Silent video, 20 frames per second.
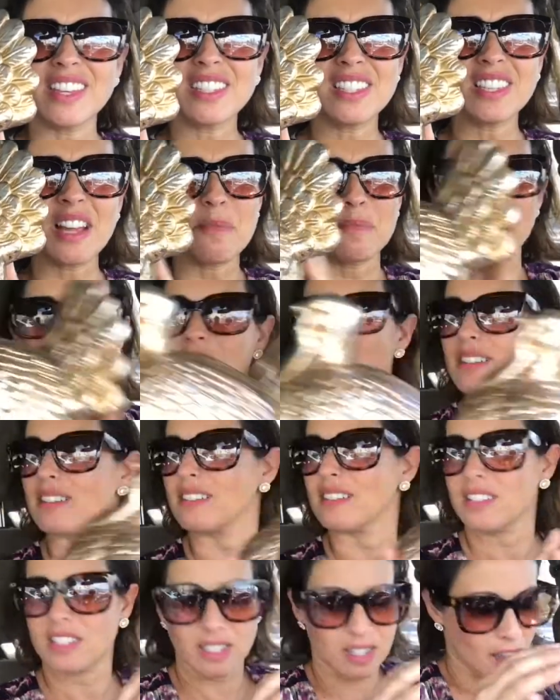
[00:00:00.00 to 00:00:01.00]
That's not bad.
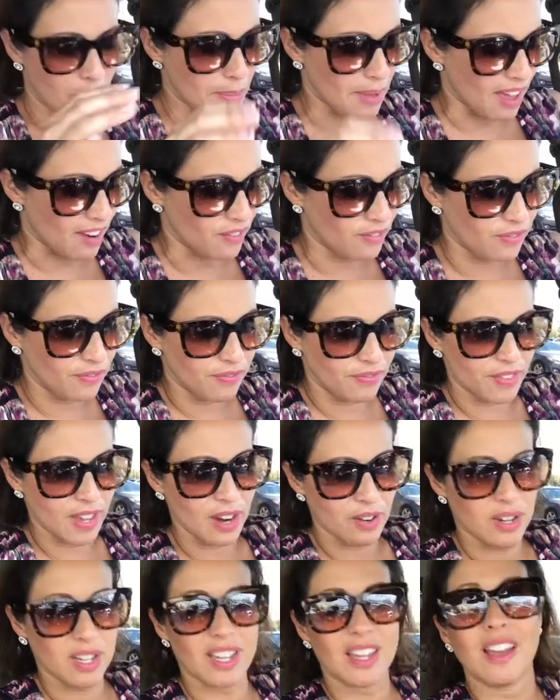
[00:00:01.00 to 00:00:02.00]
It's not bad.
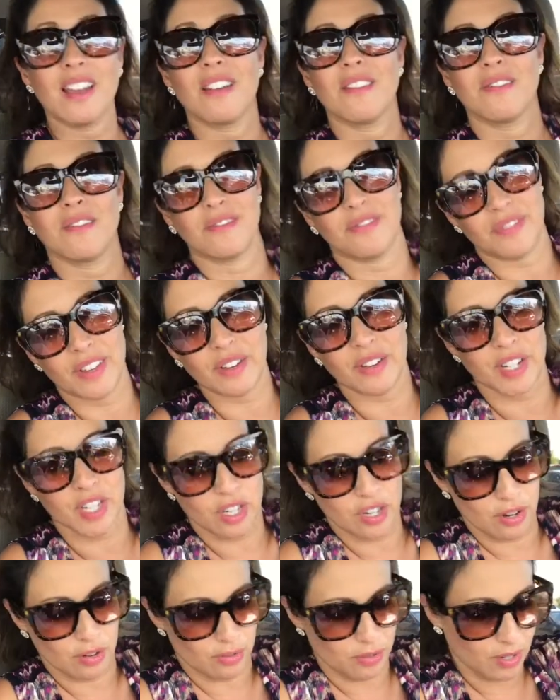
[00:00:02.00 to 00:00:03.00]
Very, very
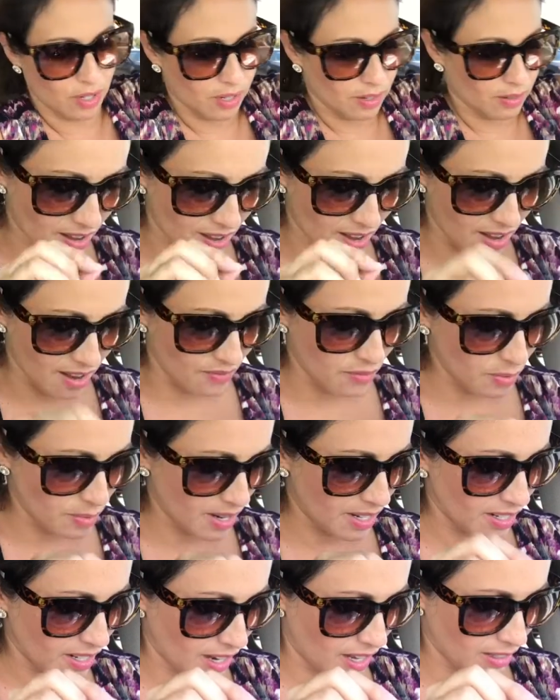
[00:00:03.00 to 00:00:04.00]
cute.
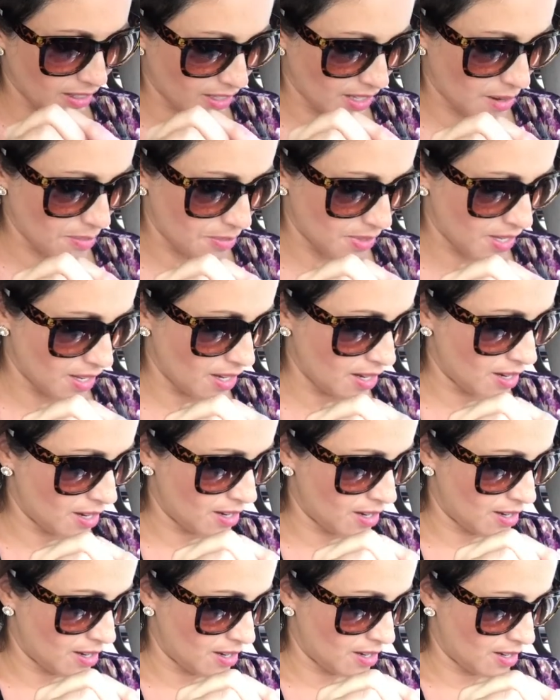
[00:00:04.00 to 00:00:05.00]
Everyone got something
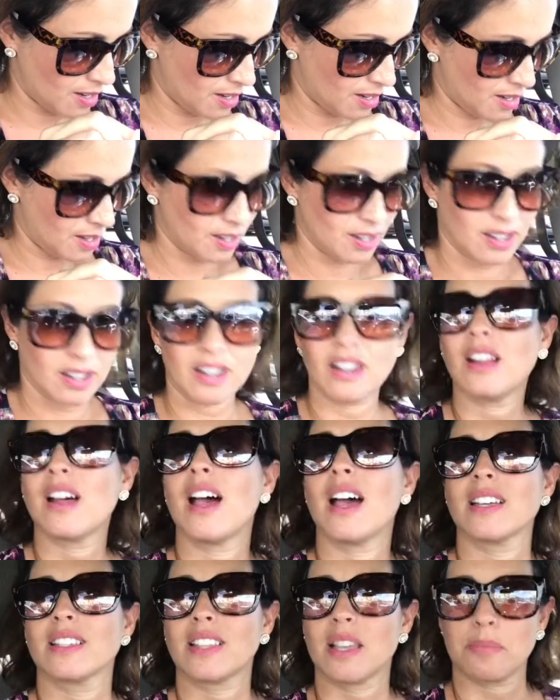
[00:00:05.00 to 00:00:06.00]

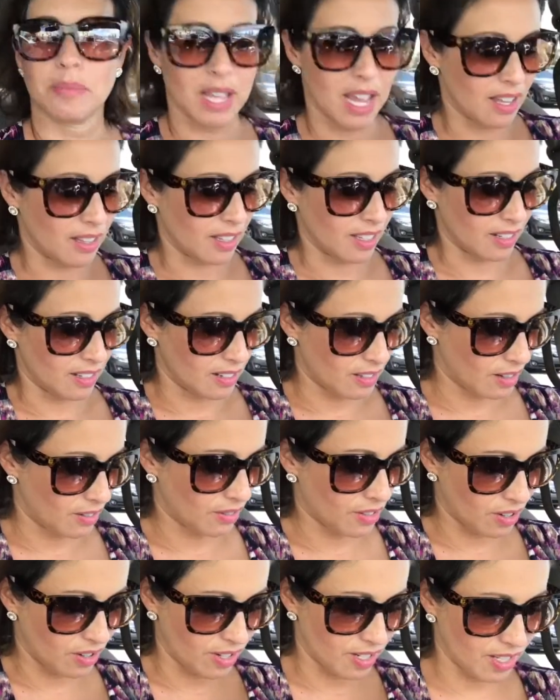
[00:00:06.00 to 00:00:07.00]
except Alan,
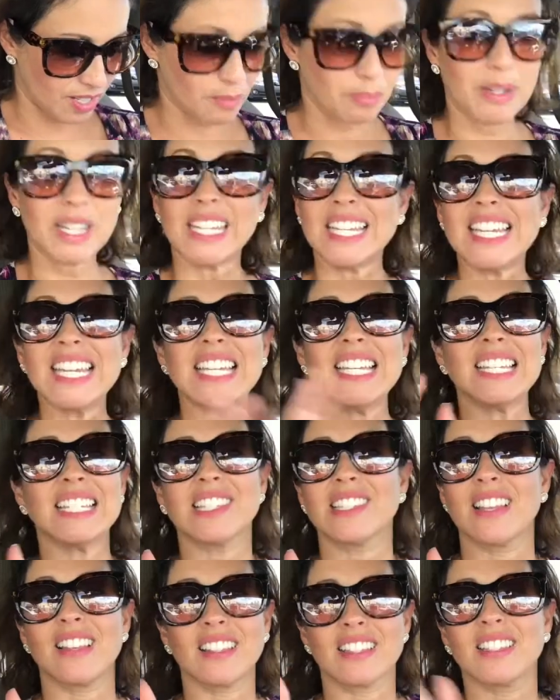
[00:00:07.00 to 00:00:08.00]
of course. But
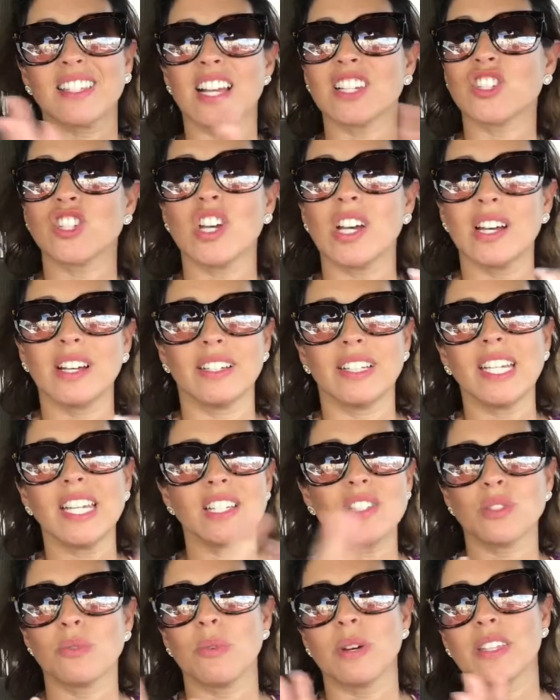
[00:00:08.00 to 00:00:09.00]
he's such a,
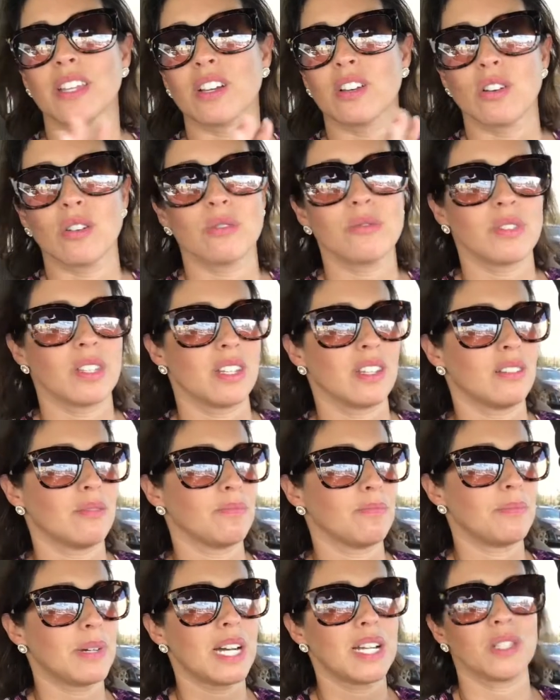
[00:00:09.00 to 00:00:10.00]
he's the one that goes
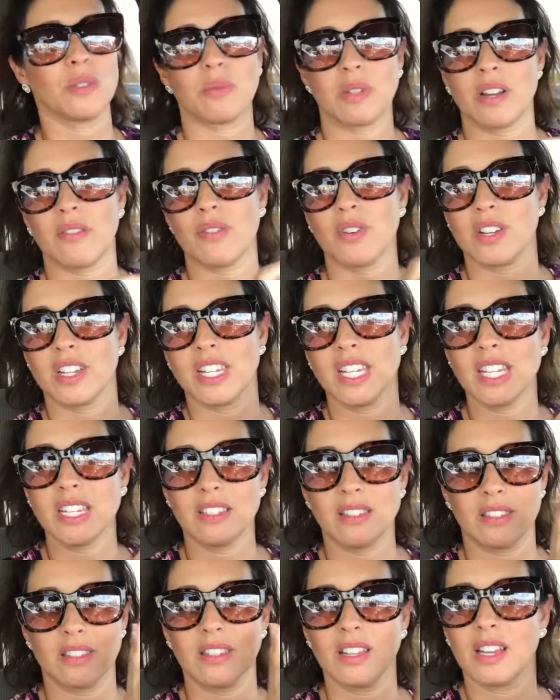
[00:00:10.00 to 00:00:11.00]
and buys whatever he
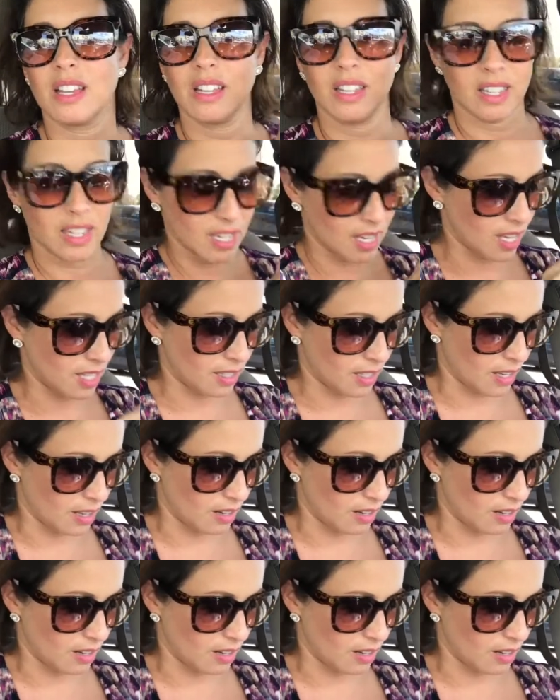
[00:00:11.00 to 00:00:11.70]
needs, he gets